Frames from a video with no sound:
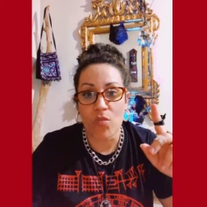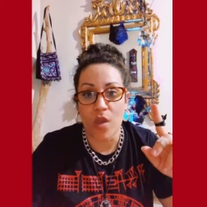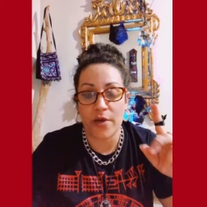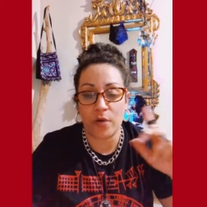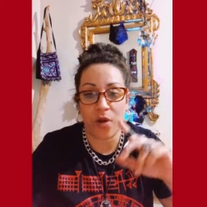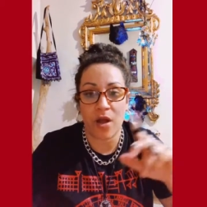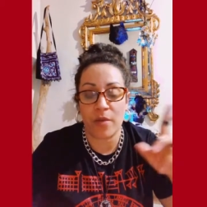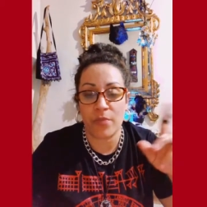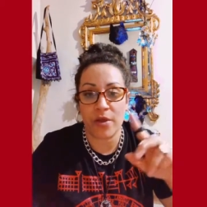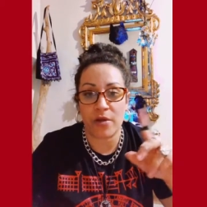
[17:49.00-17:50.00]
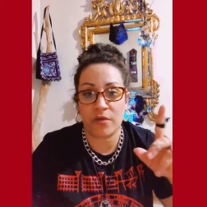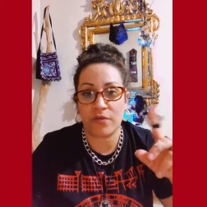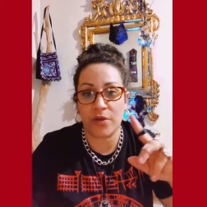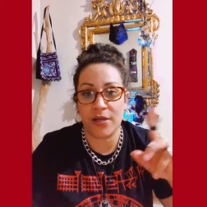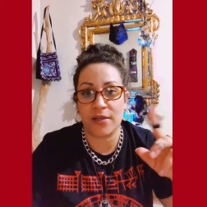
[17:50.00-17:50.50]
i don't come there
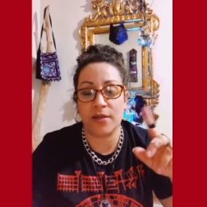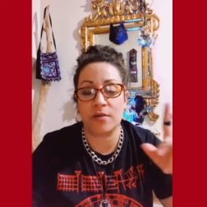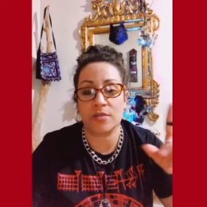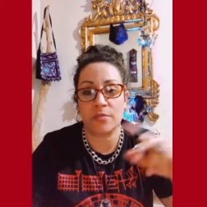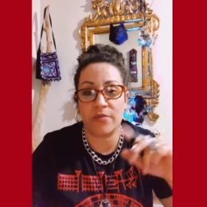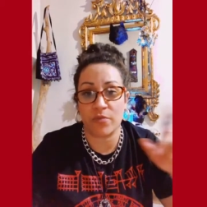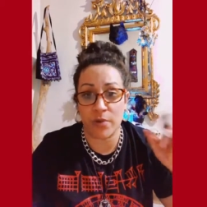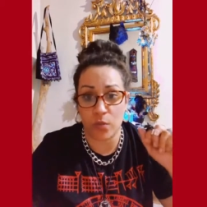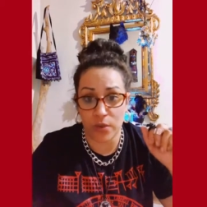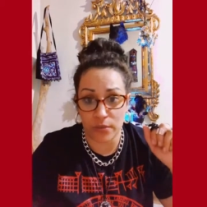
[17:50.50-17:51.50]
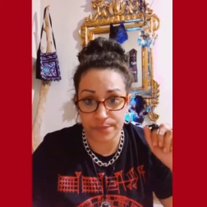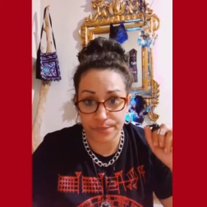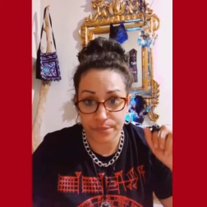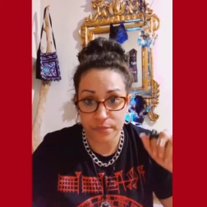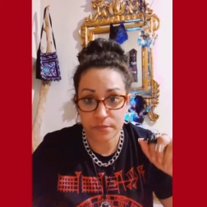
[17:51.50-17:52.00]
for anything else but for my will
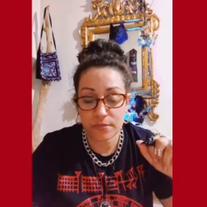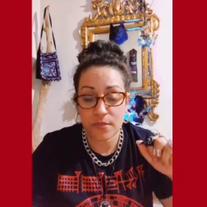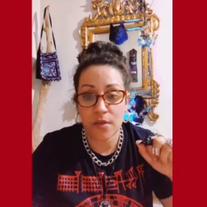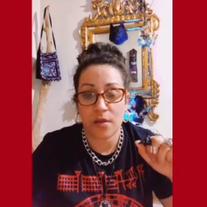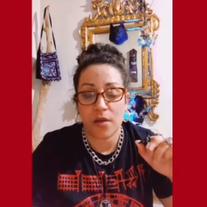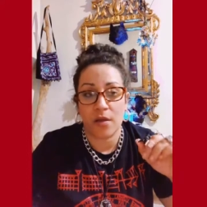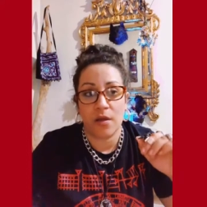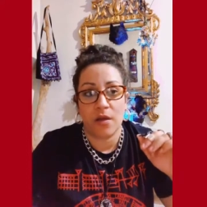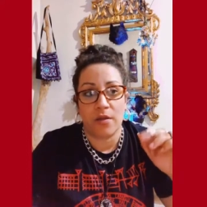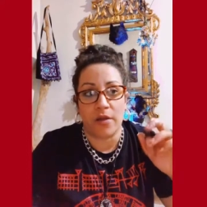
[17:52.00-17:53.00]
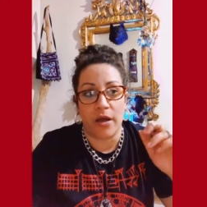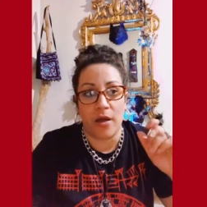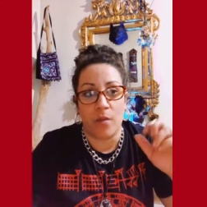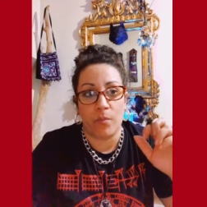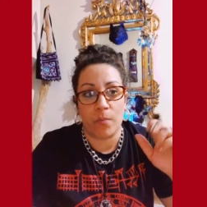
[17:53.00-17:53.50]

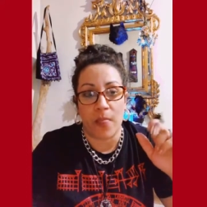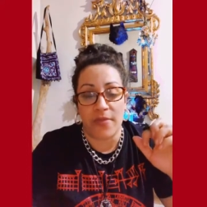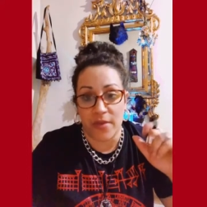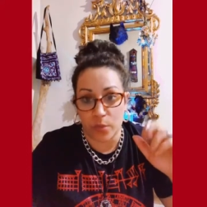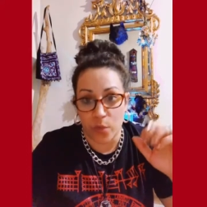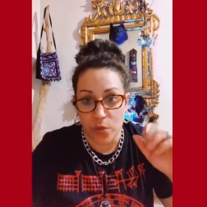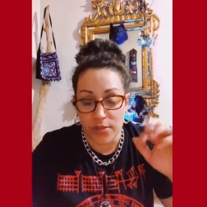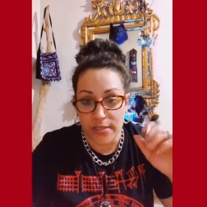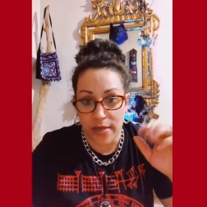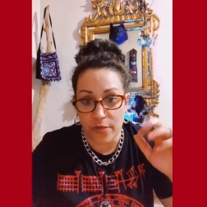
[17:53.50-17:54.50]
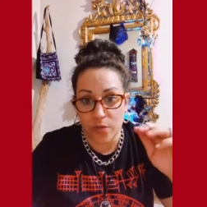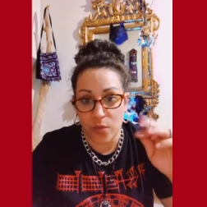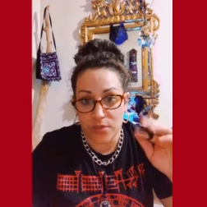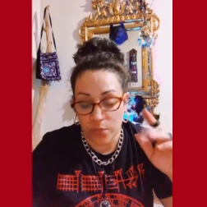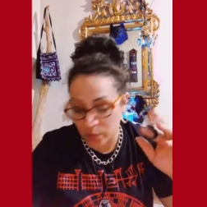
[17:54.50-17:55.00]
um, and then we work together the
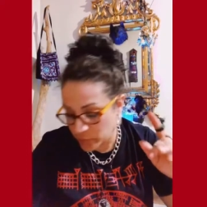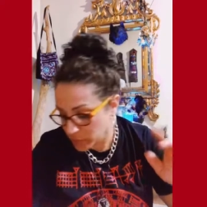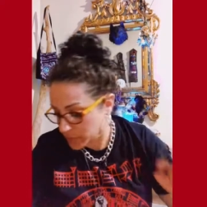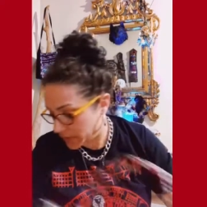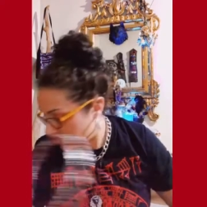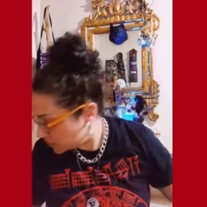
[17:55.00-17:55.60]
ones that want to work with me